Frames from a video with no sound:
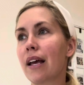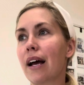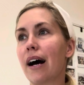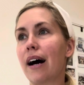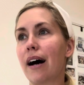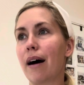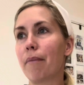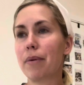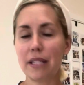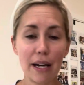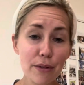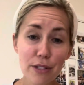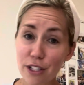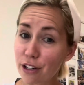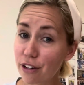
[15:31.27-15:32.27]
But that
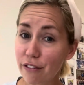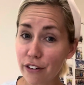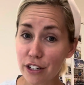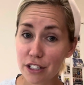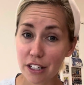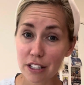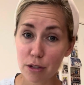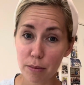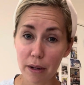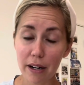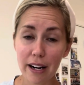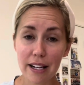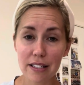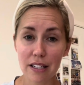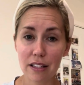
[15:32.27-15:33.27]
was a good first
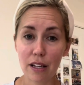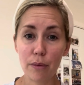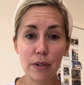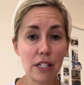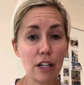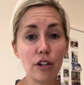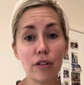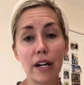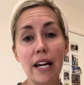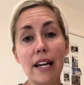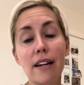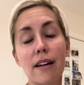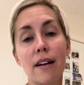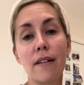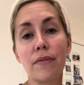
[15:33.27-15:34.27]
experience. I think we did great.